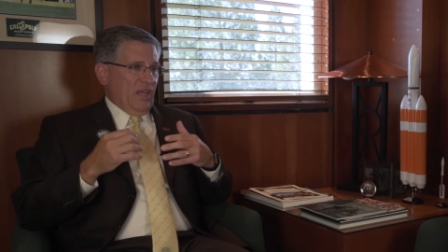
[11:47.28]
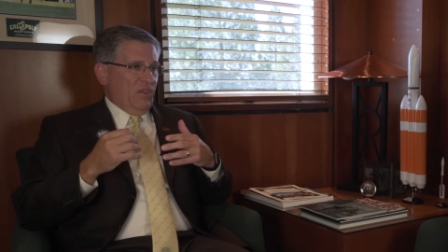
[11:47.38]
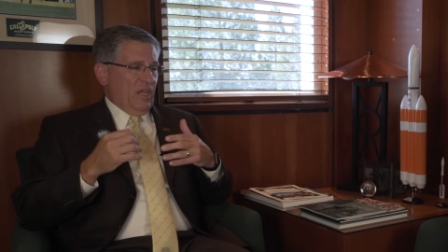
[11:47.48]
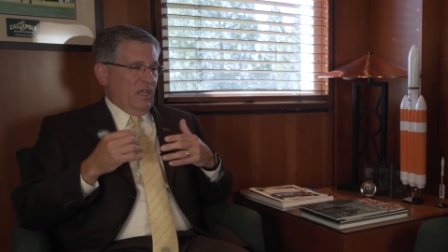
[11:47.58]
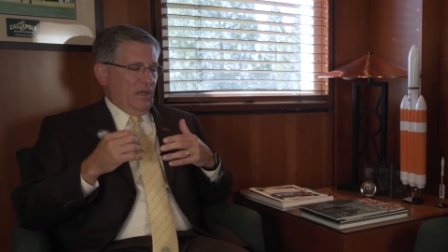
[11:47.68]
I
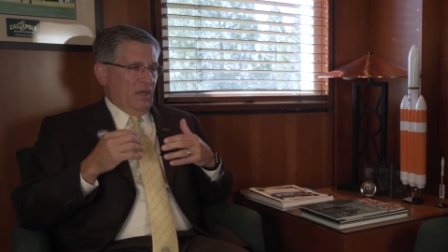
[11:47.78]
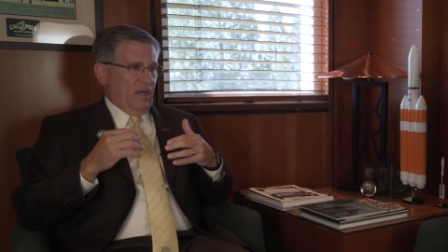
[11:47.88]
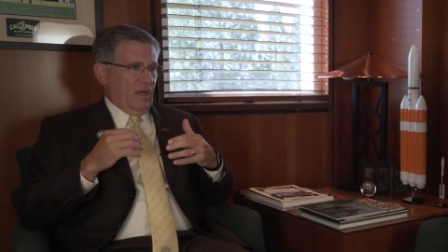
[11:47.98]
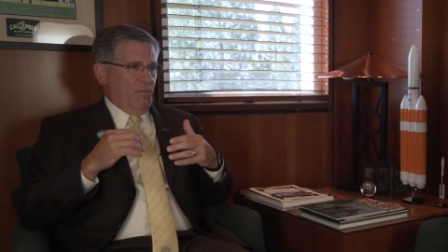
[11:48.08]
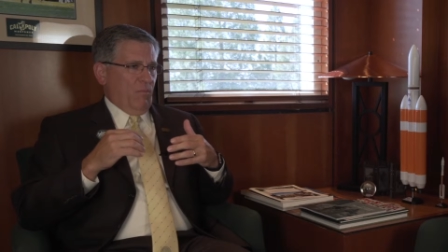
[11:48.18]
think
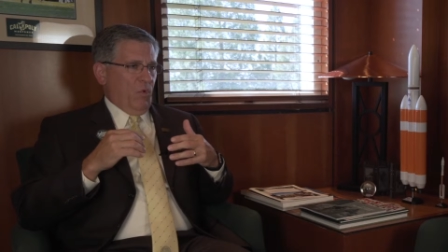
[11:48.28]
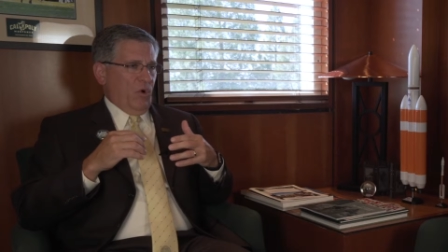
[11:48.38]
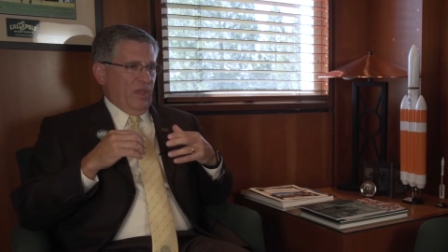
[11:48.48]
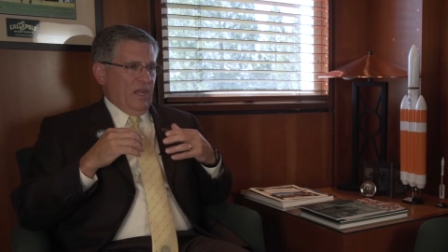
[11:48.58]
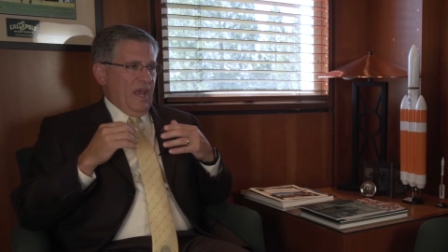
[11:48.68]
uh,
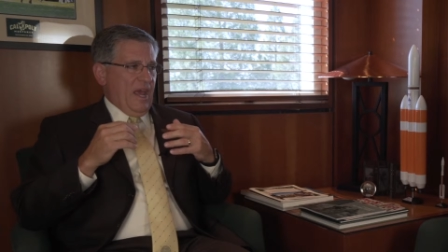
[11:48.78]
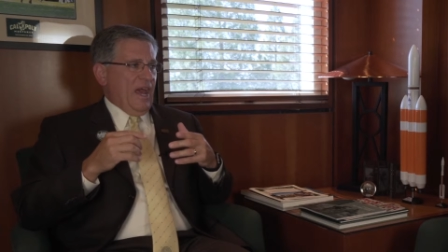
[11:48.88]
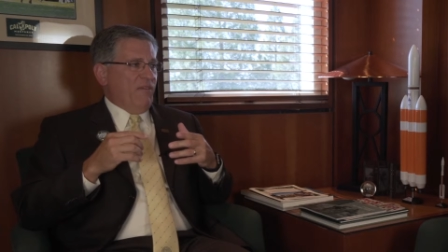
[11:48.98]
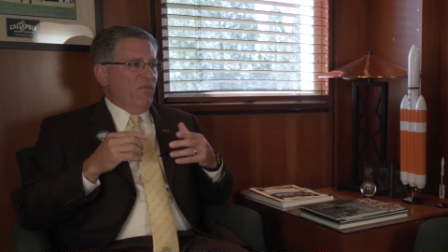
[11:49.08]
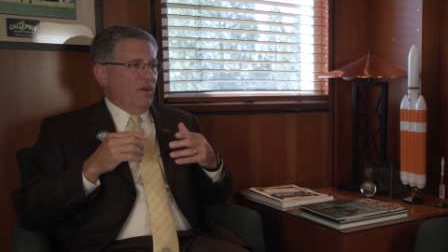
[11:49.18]
more than
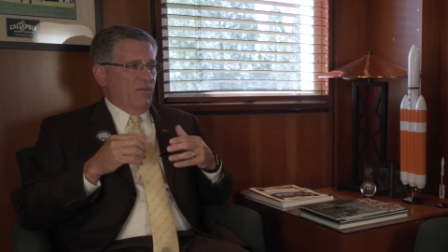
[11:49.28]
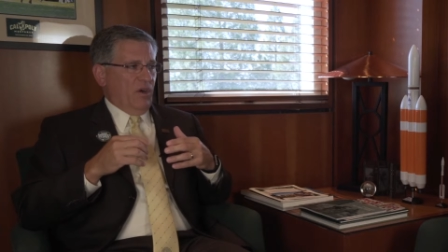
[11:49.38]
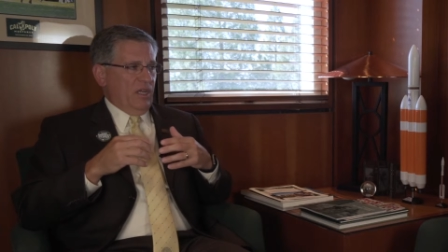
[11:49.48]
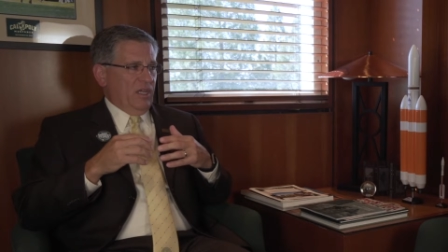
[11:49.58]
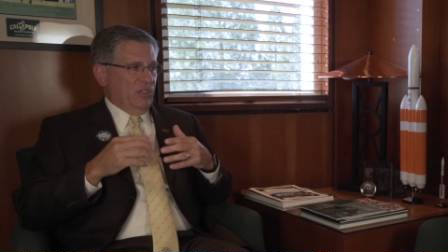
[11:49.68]
half of
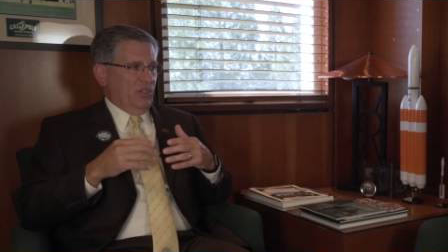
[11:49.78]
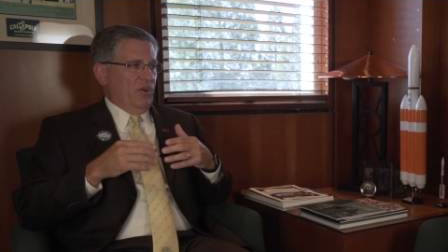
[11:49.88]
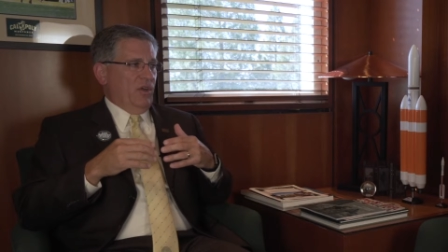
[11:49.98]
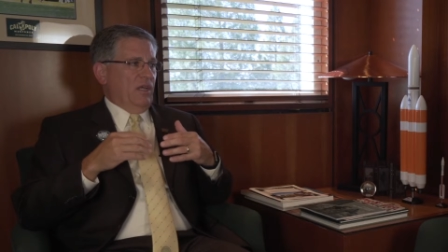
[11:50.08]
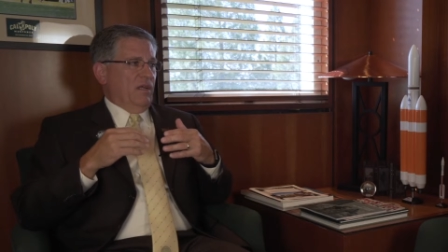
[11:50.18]
our
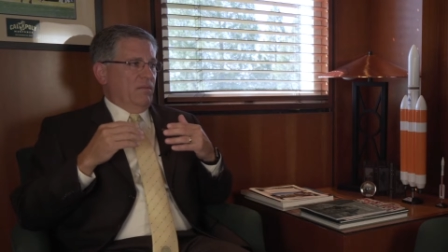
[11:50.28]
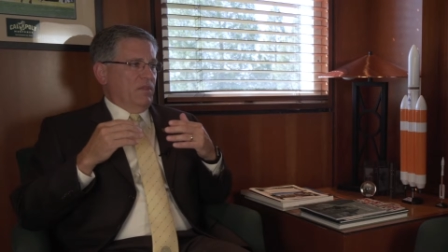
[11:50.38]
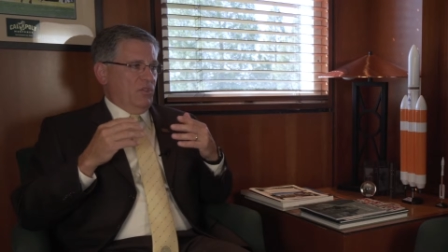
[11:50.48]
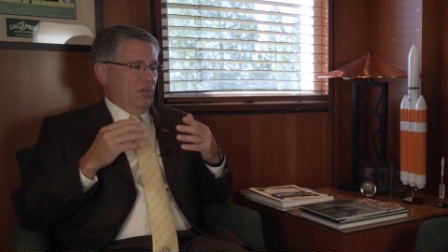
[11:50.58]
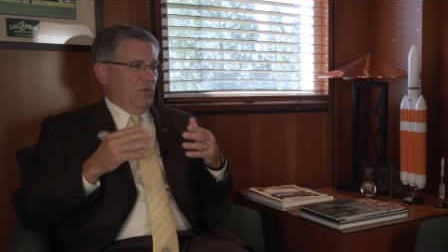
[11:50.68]
engineering
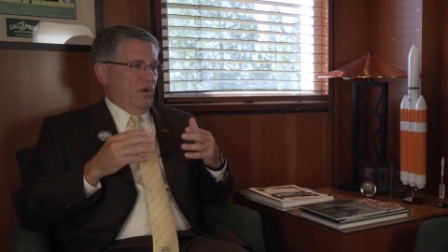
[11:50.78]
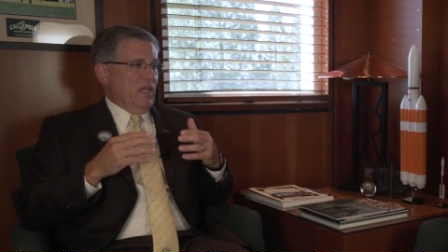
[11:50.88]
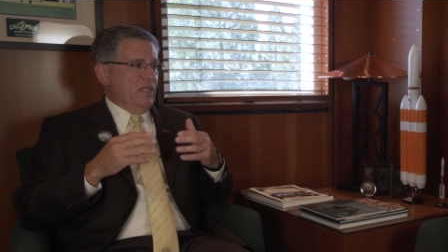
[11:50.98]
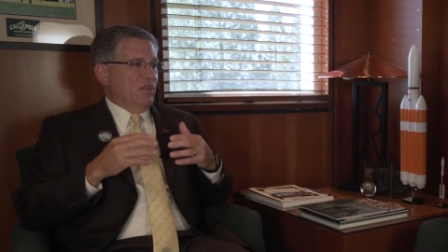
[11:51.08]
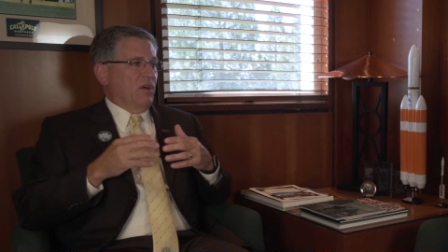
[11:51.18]

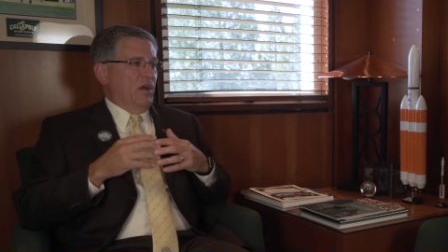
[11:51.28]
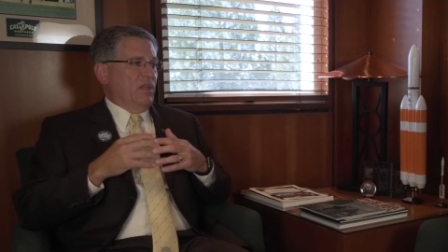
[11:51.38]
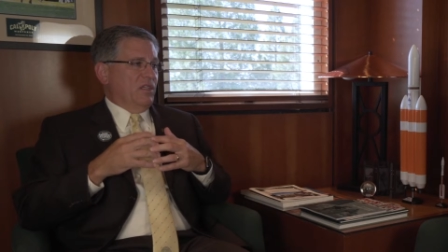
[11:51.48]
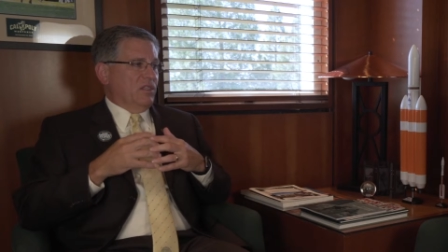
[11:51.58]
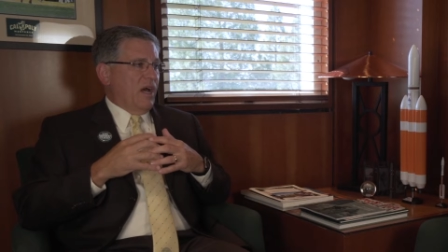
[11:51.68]
degrees are
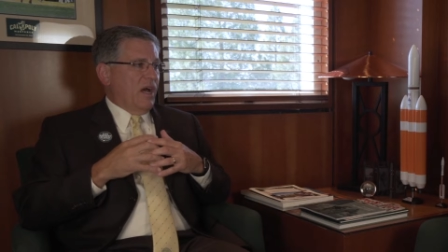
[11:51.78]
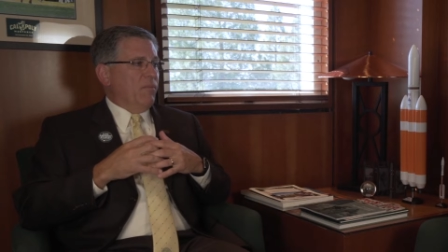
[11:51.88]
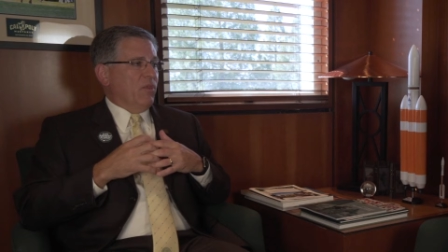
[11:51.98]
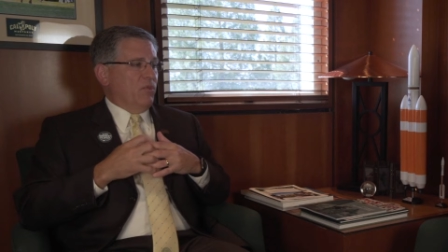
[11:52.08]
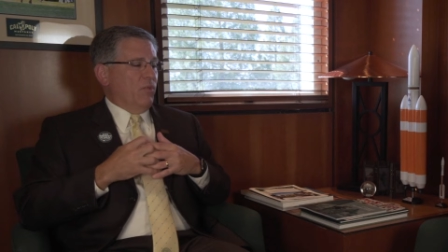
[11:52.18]
in the
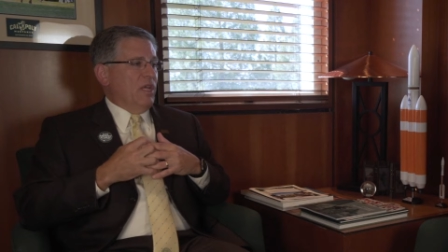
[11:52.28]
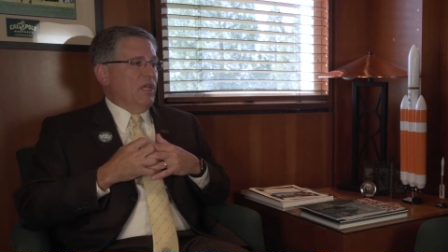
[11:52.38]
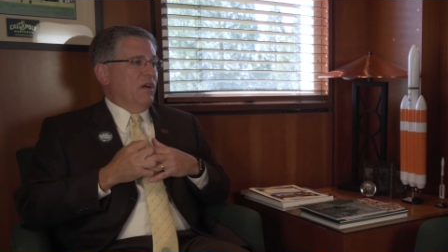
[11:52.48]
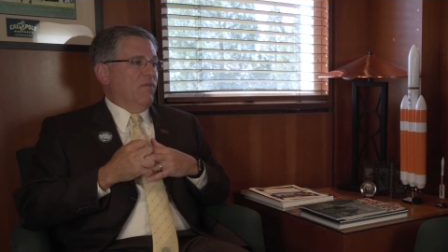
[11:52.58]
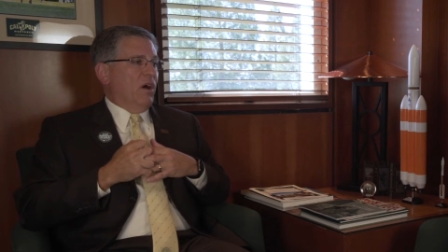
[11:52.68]
top
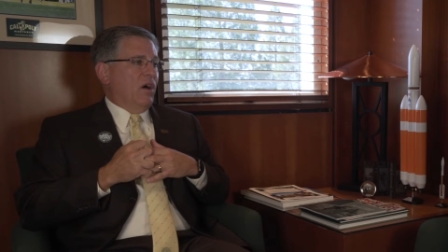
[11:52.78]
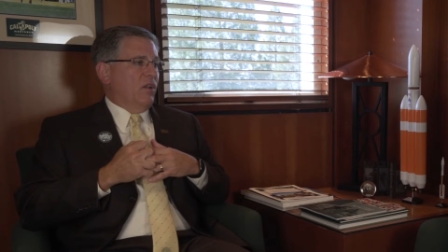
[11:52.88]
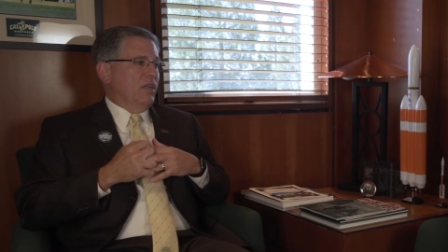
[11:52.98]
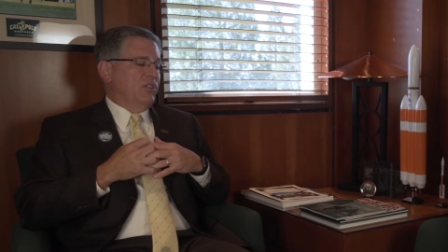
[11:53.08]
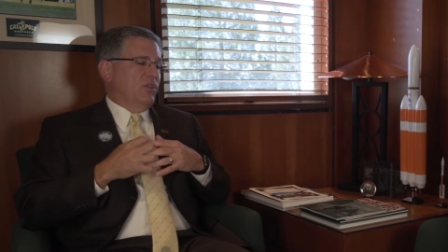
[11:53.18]
three of
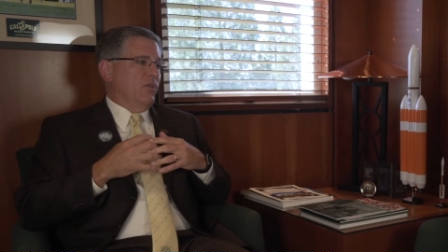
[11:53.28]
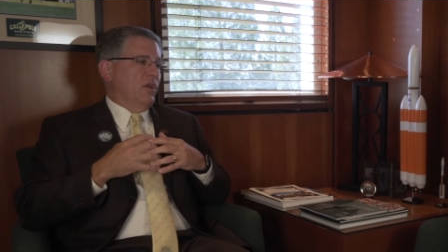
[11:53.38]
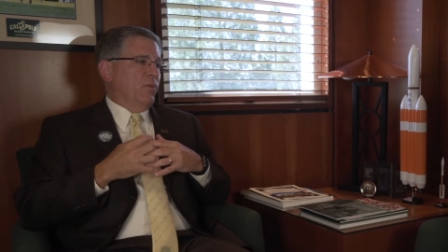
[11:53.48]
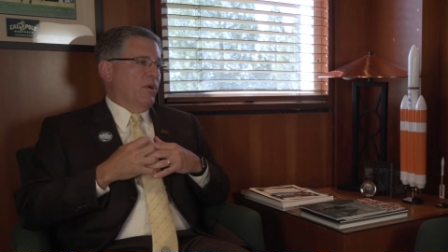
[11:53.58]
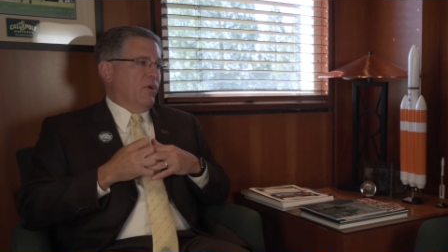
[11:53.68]
all
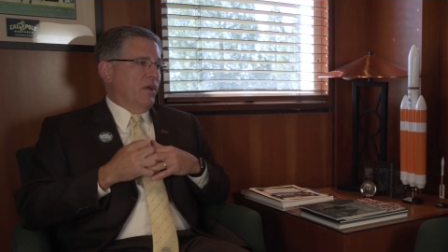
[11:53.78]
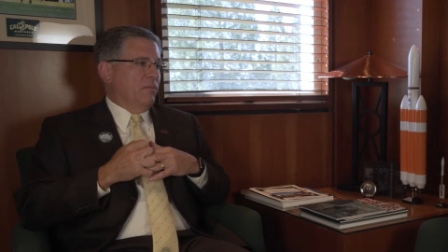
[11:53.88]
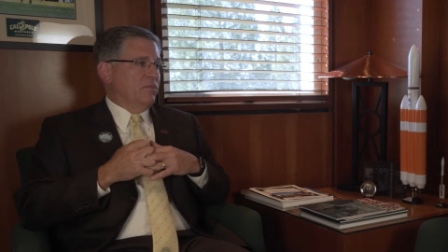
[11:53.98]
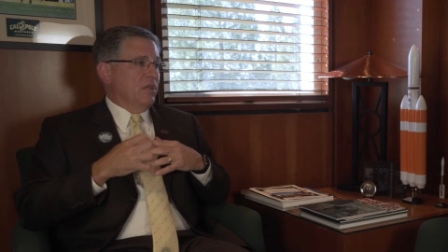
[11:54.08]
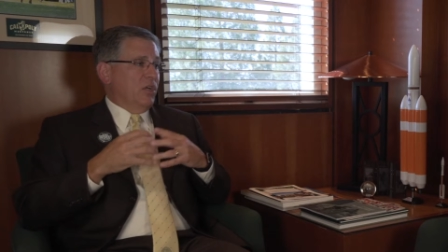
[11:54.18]
engineering programs,